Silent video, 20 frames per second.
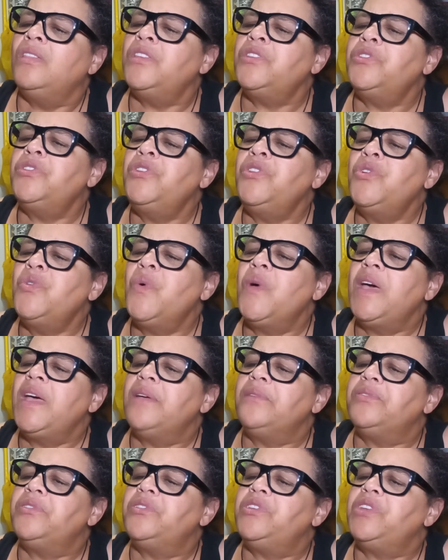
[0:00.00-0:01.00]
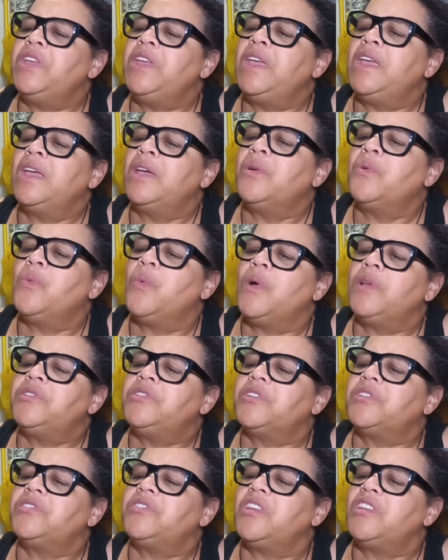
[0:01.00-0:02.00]
this new way of seeing
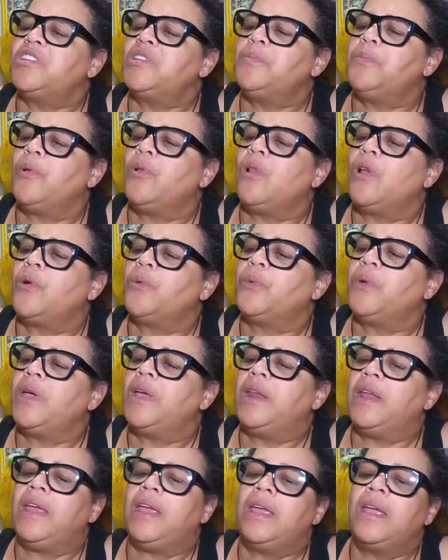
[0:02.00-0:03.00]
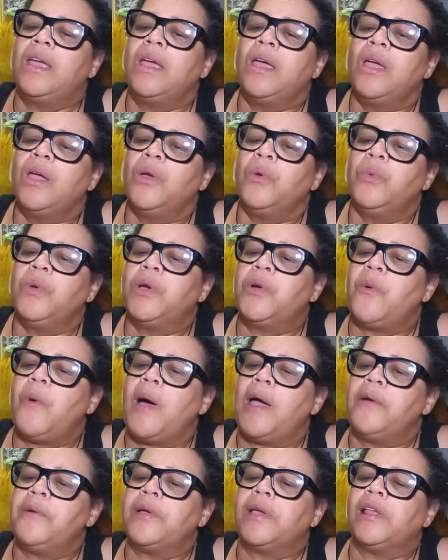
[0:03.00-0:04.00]
what's accessible already,
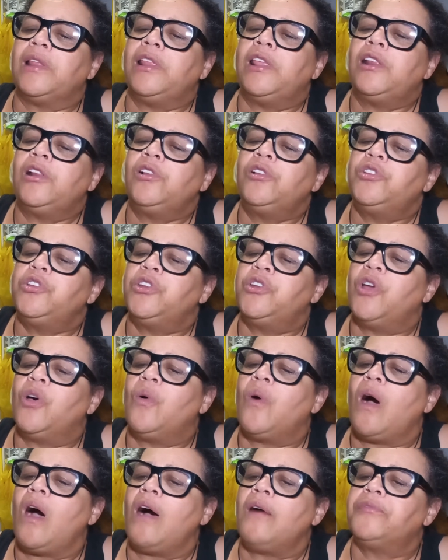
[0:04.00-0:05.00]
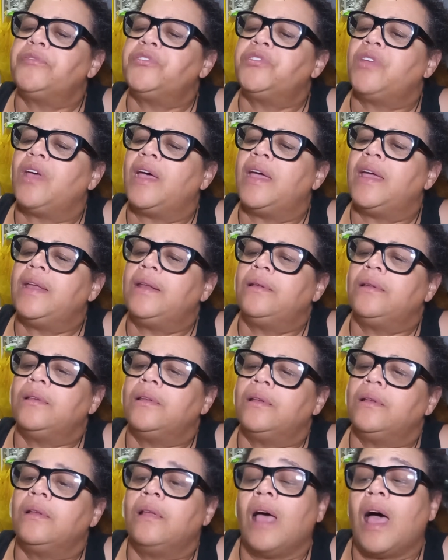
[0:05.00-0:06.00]
requiring little to no off-site,
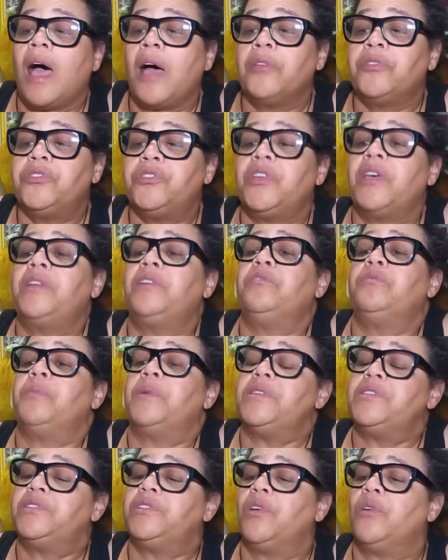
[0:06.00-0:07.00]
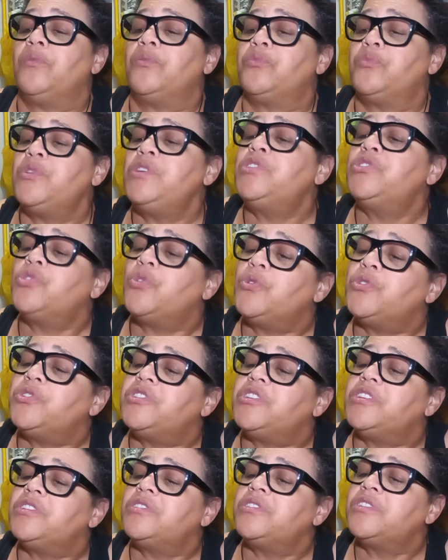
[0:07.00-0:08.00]
outside of myself,
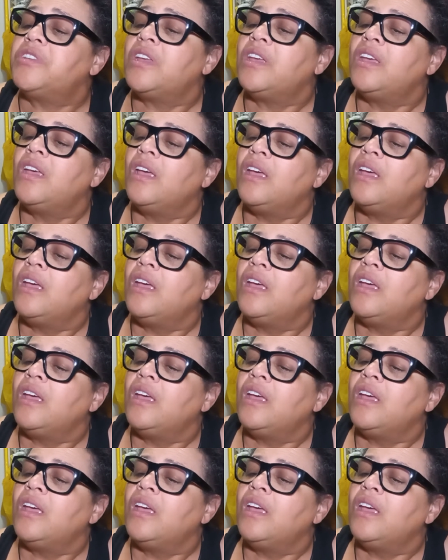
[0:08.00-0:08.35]
resources